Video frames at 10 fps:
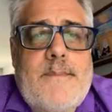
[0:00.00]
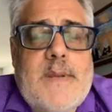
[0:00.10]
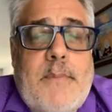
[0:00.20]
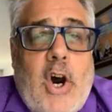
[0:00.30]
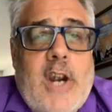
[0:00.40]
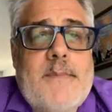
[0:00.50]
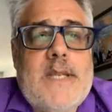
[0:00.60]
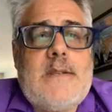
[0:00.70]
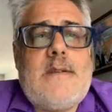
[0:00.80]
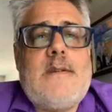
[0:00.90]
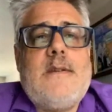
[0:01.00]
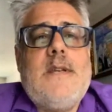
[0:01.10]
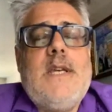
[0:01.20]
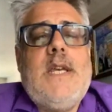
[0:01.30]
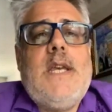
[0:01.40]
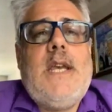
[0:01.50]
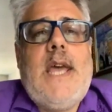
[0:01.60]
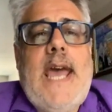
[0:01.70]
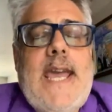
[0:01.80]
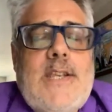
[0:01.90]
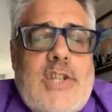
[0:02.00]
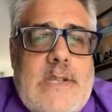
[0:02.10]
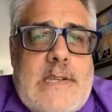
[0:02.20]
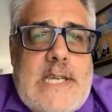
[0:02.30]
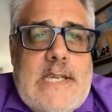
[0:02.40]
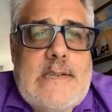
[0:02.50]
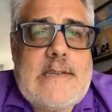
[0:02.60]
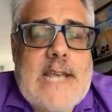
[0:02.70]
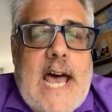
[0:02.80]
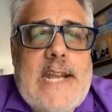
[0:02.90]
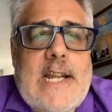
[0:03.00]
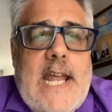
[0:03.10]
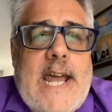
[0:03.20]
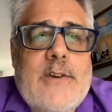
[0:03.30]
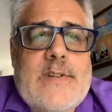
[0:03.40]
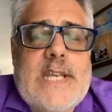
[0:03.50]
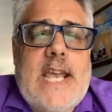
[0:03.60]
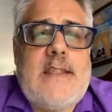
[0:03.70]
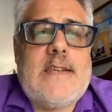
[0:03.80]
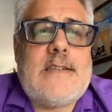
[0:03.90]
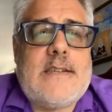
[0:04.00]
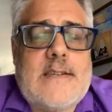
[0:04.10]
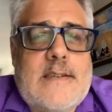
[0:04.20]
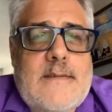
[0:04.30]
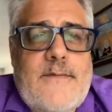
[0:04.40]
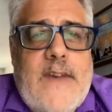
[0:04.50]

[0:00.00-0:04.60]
departments, agencies signed a letter saying this is